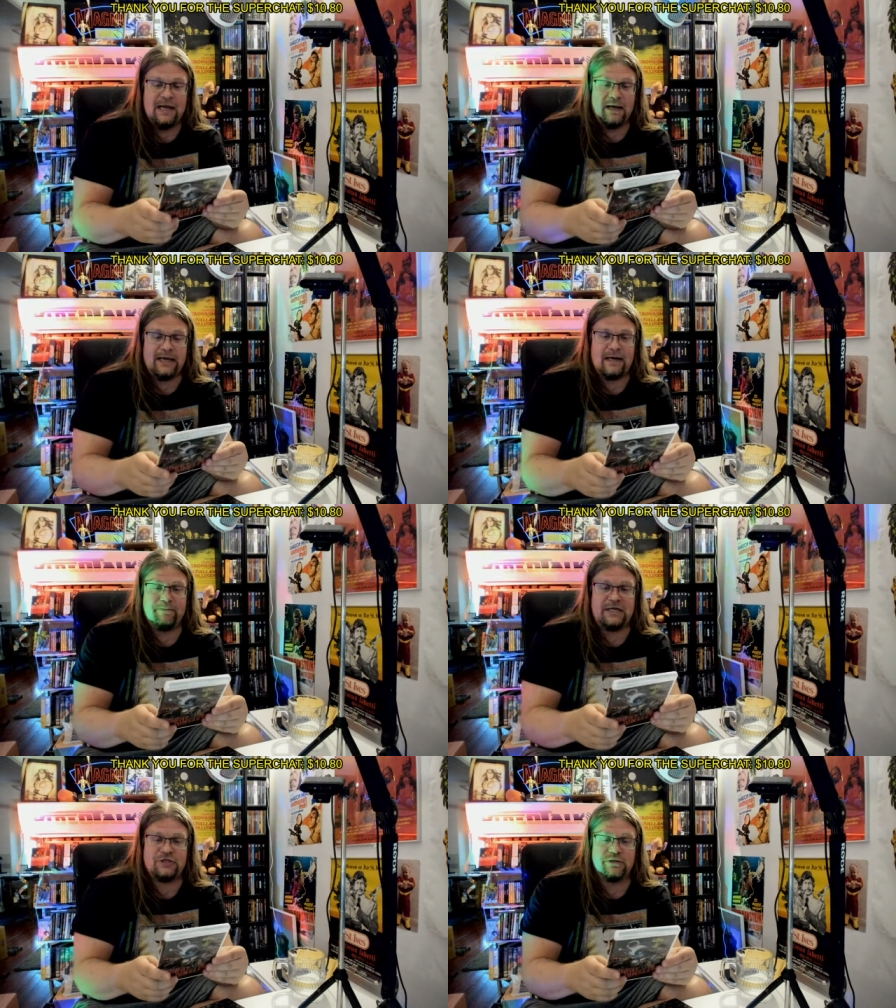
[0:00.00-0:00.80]
Like I
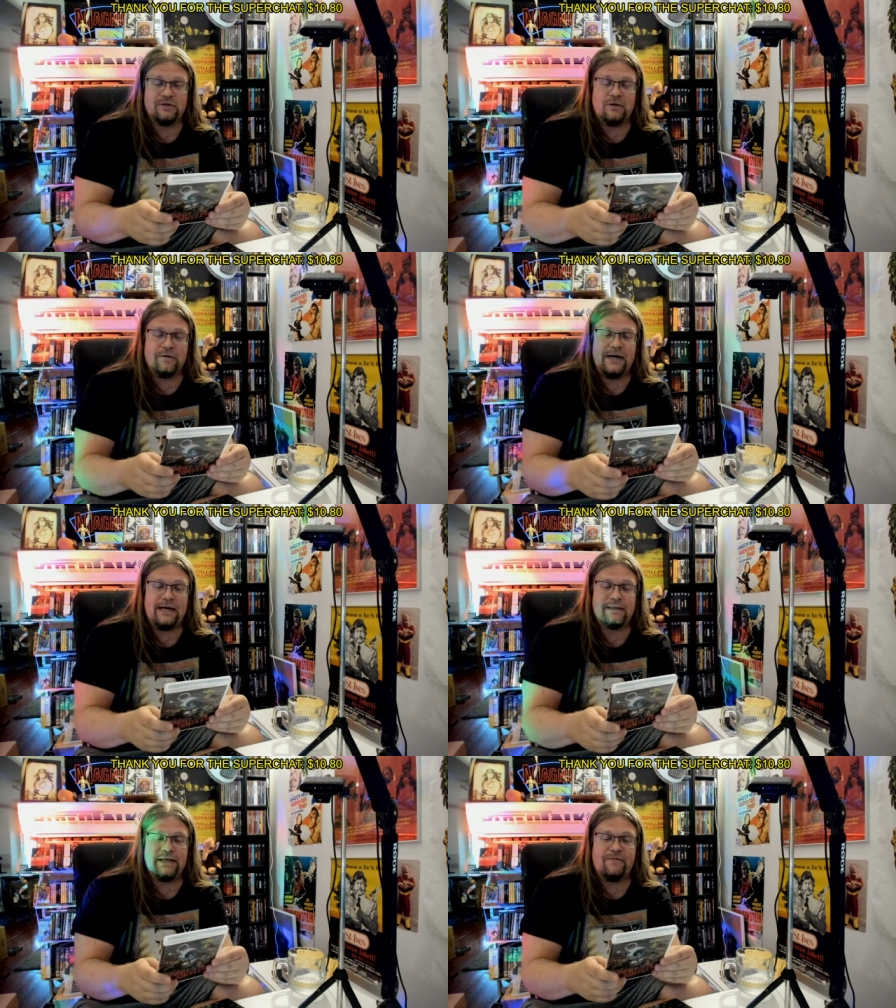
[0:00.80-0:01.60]
mentioned
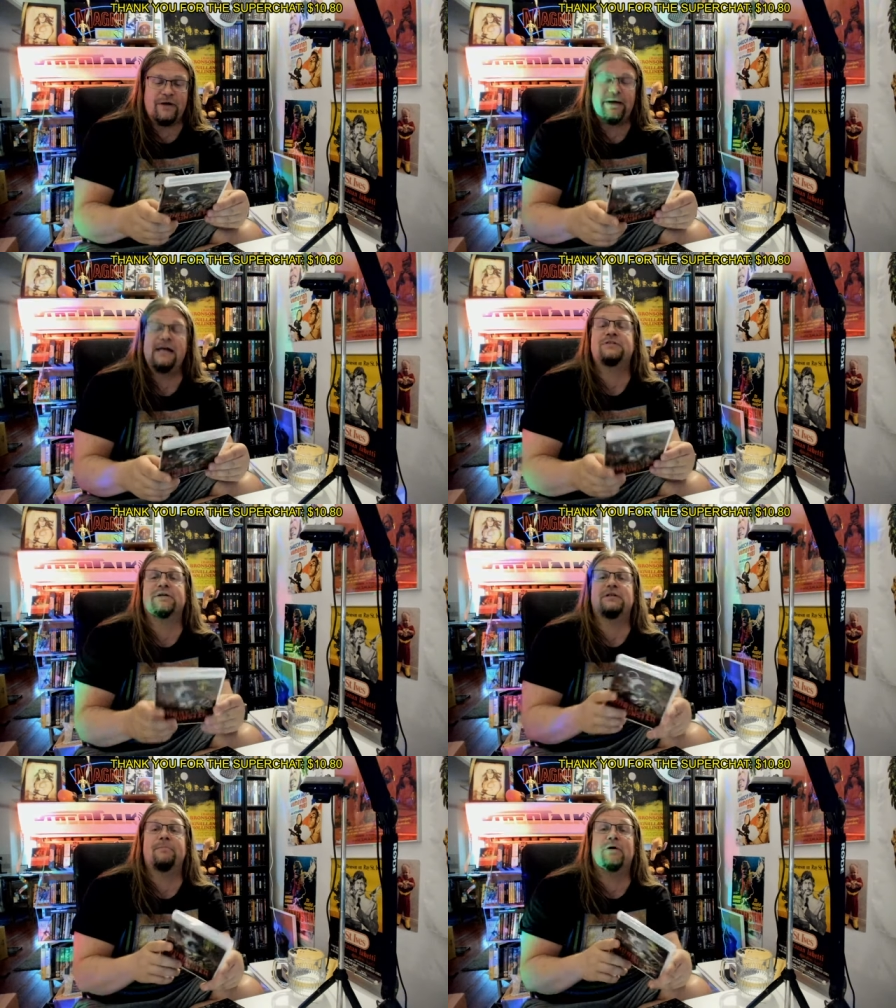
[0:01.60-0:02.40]
already, there were
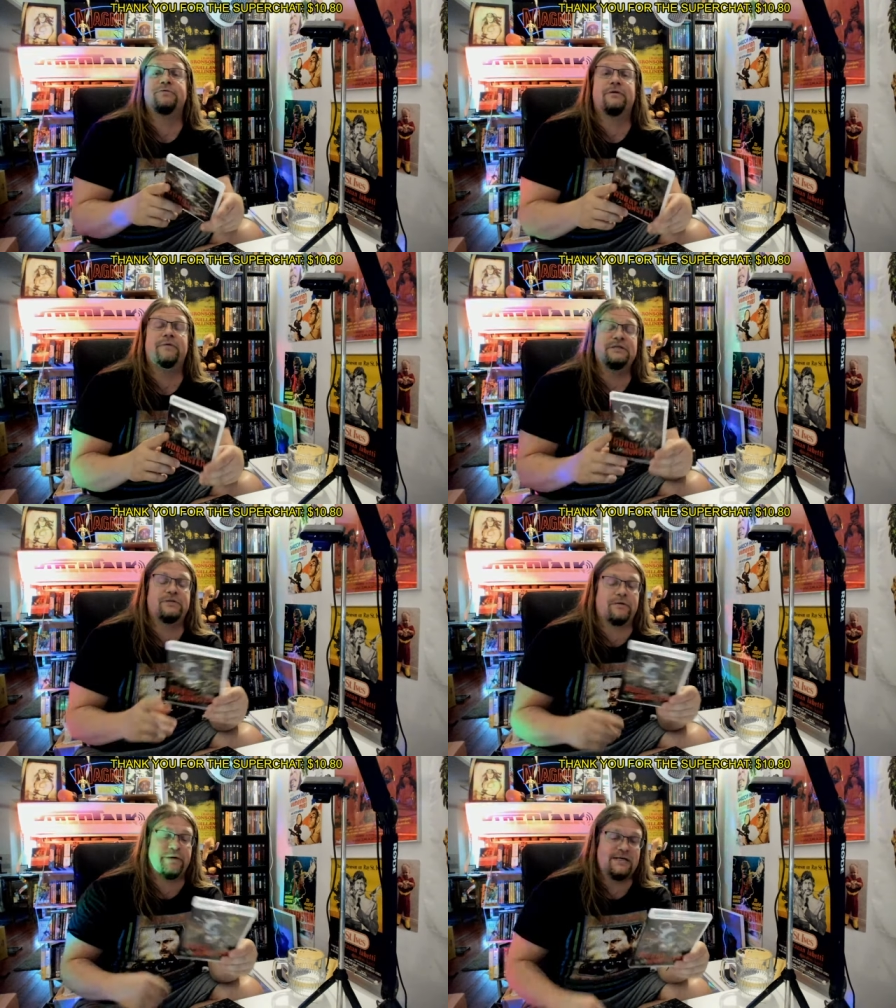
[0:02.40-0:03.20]
extras about the
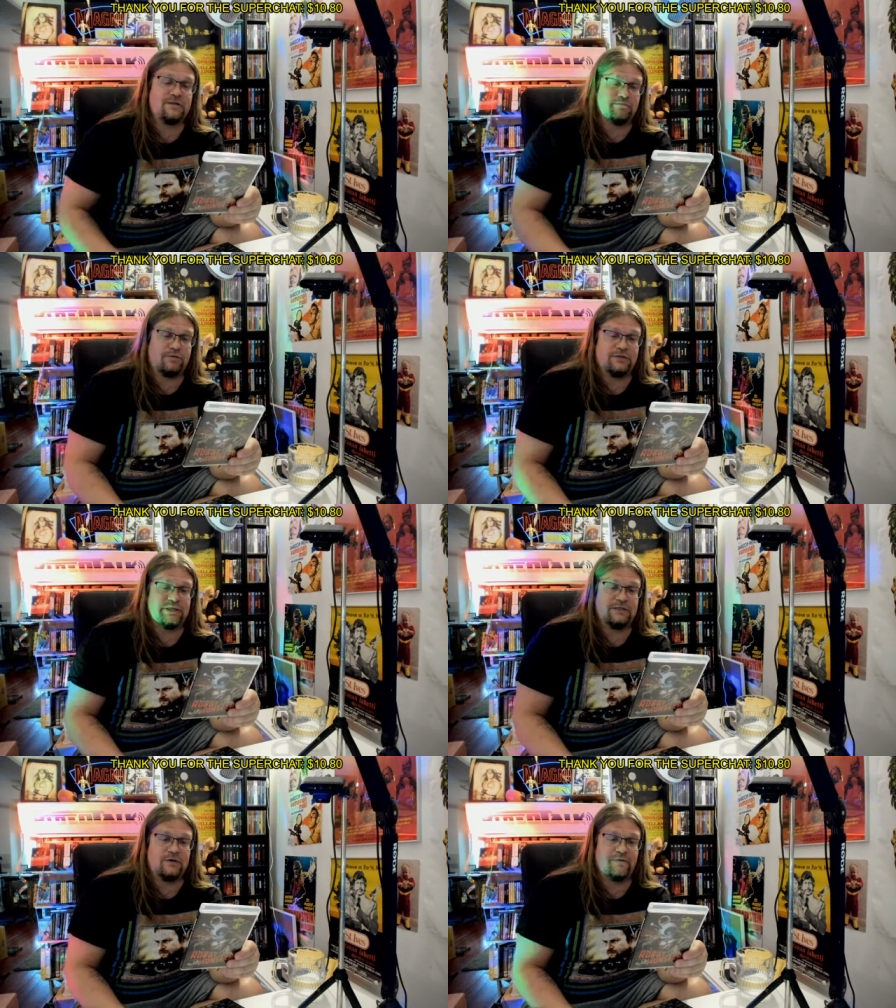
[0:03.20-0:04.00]
restoration
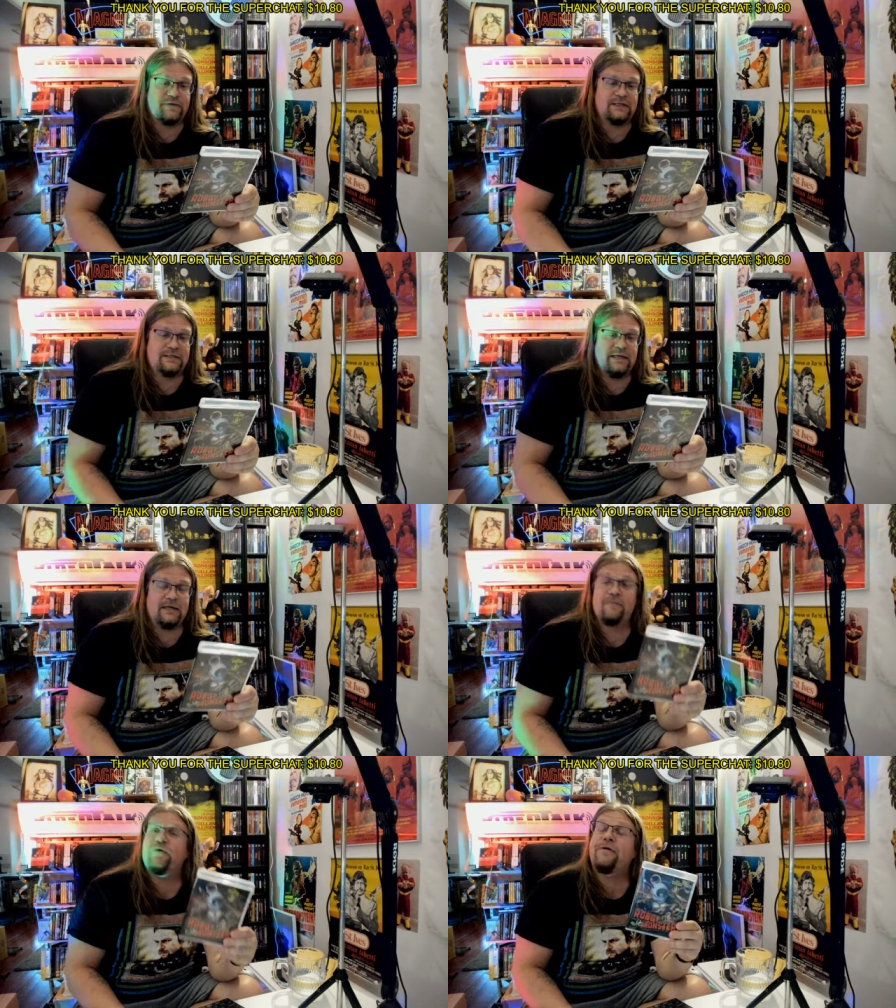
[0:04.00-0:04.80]
process of this
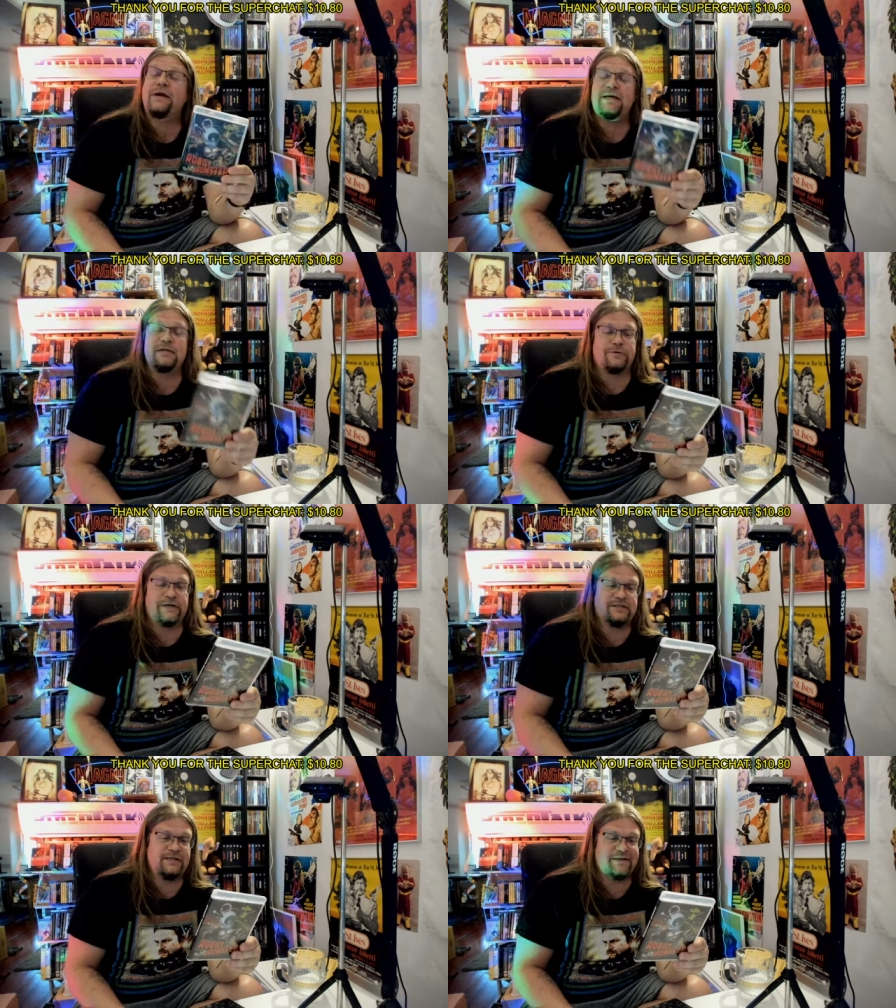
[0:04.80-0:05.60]
thing. Very
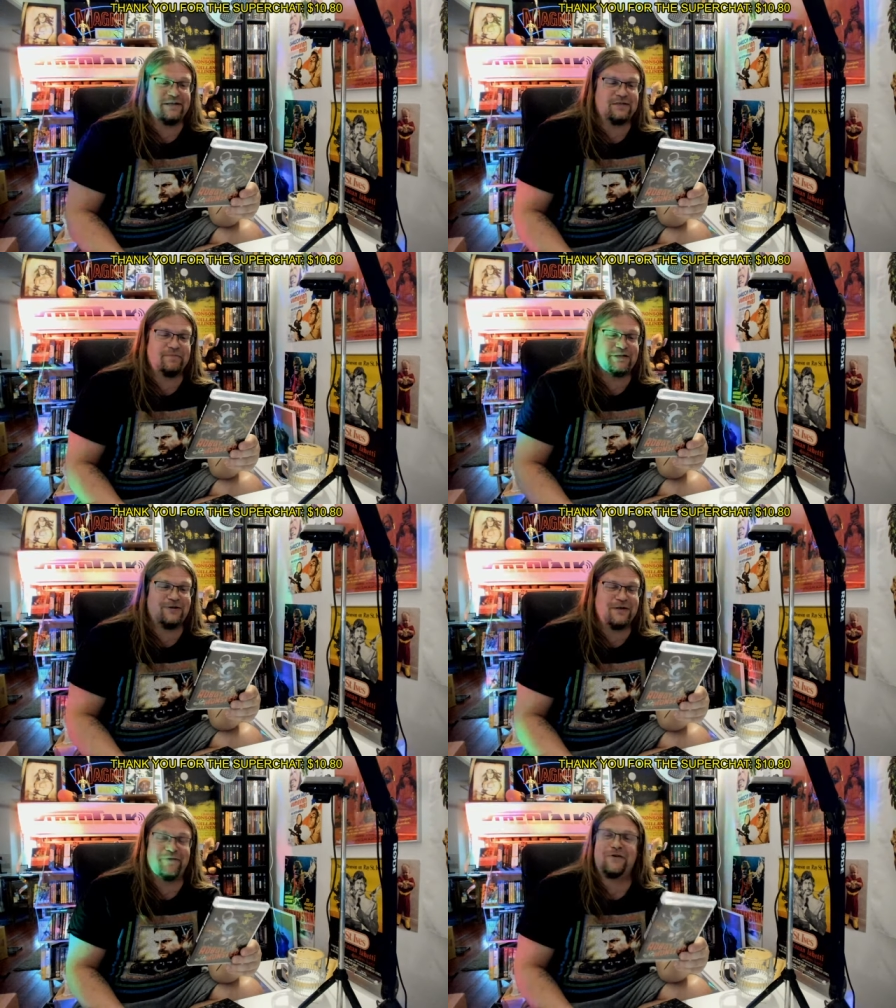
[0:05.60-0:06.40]
interesting,
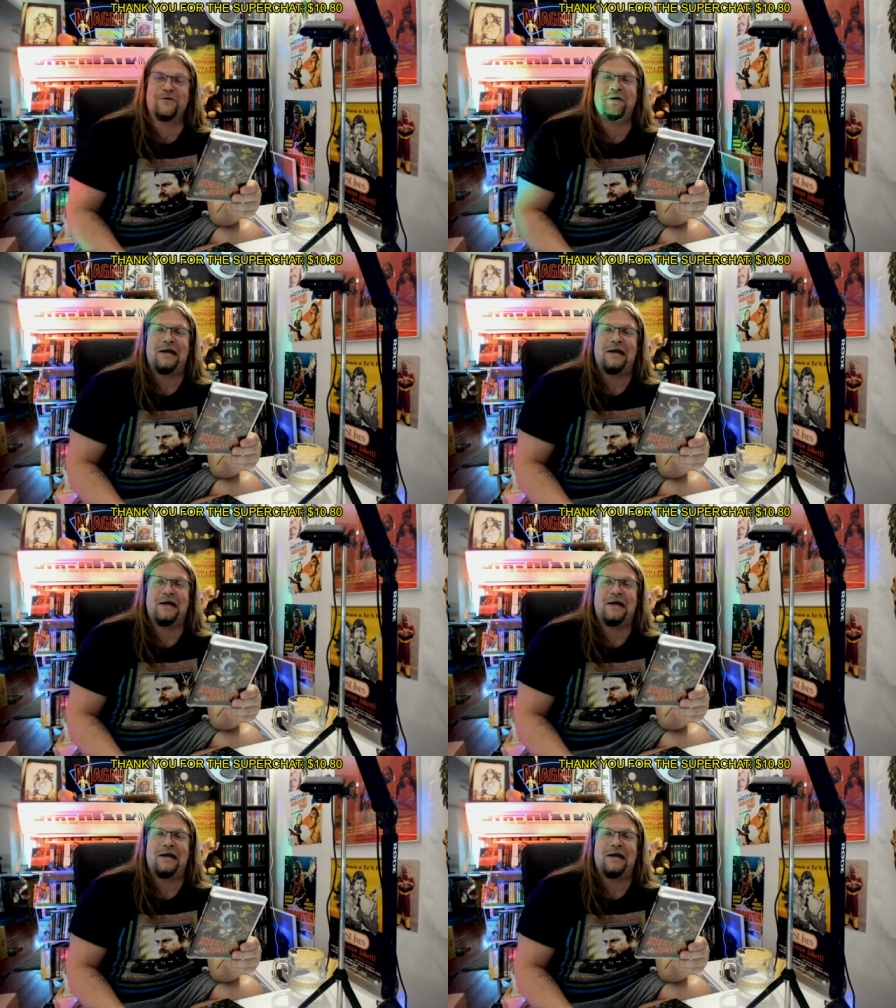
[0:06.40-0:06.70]
especially if you're